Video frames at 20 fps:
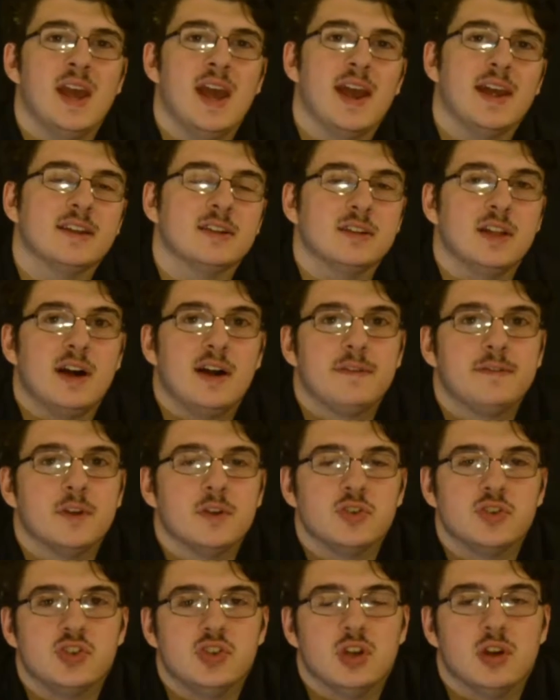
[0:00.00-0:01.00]
And a lot of
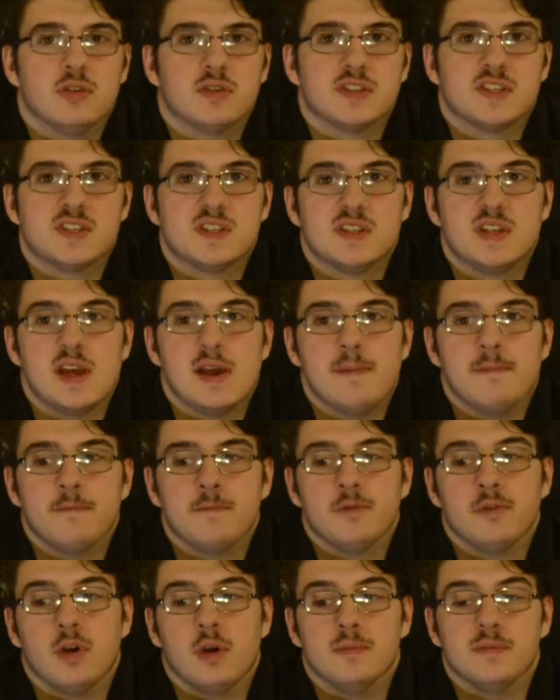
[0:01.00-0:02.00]
those jokes stem
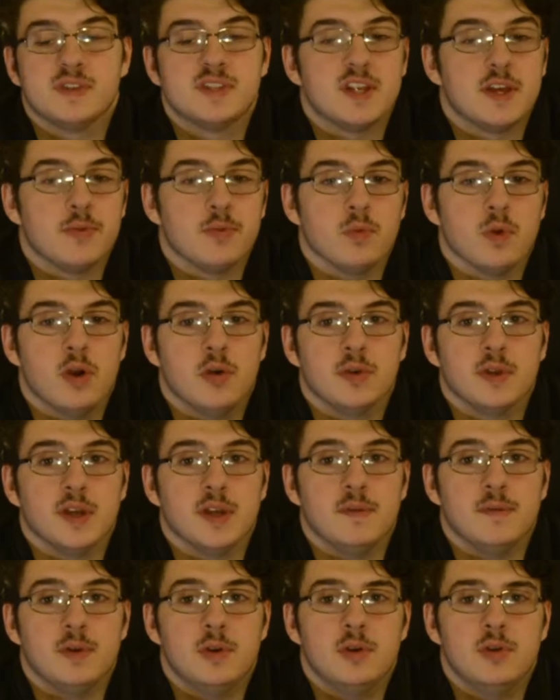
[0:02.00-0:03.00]
from Seth
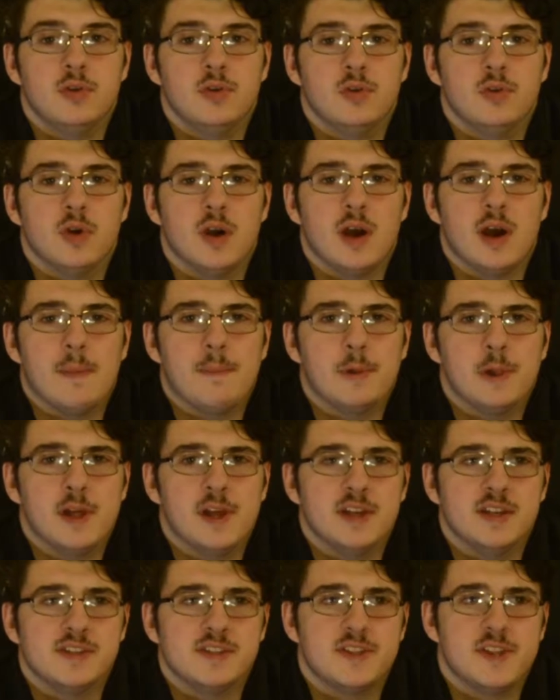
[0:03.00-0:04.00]
Rogen, who
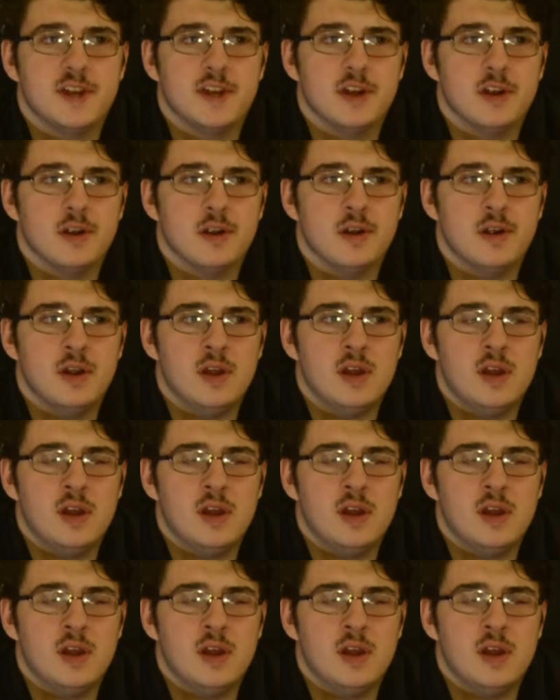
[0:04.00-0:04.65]
plays their